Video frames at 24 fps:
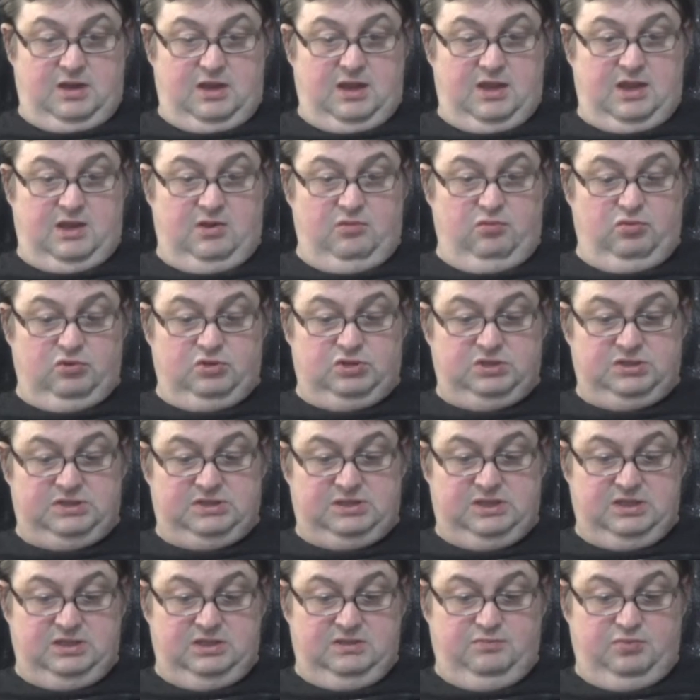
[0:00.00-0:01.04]
I would
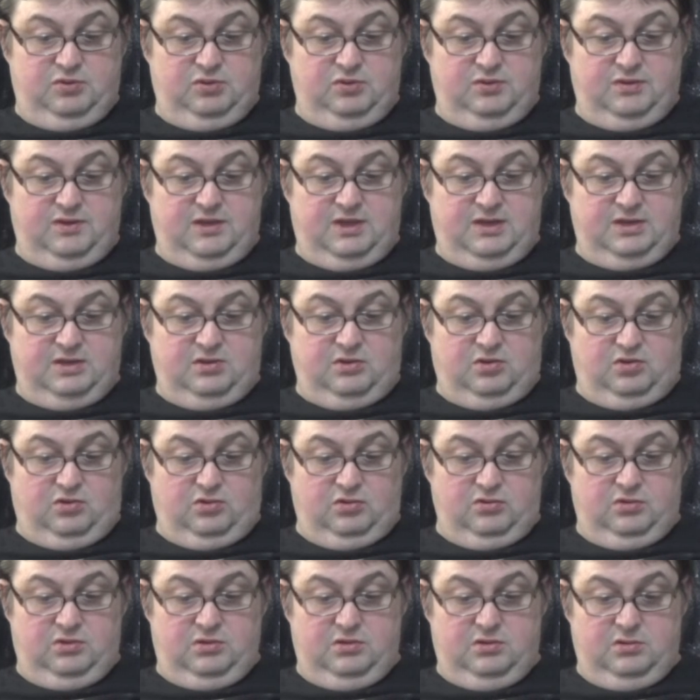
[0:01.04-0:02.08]
still put that
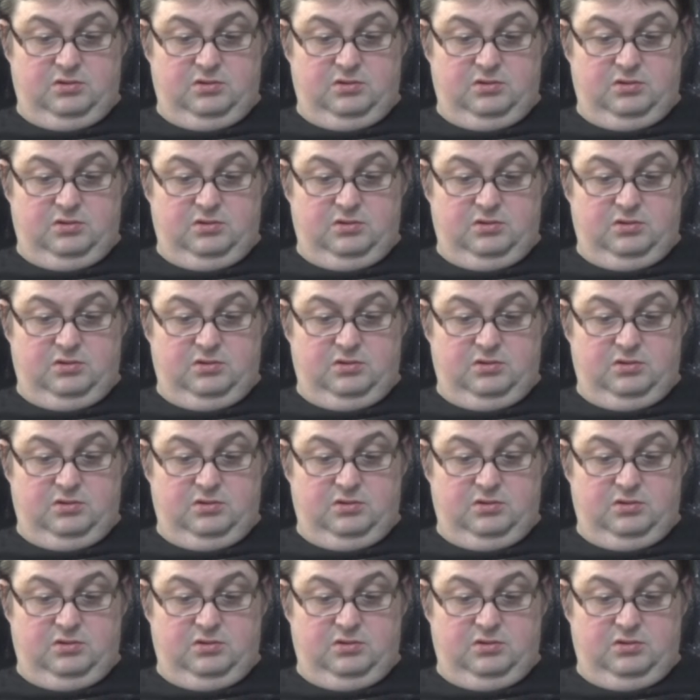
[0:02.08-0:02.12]
on.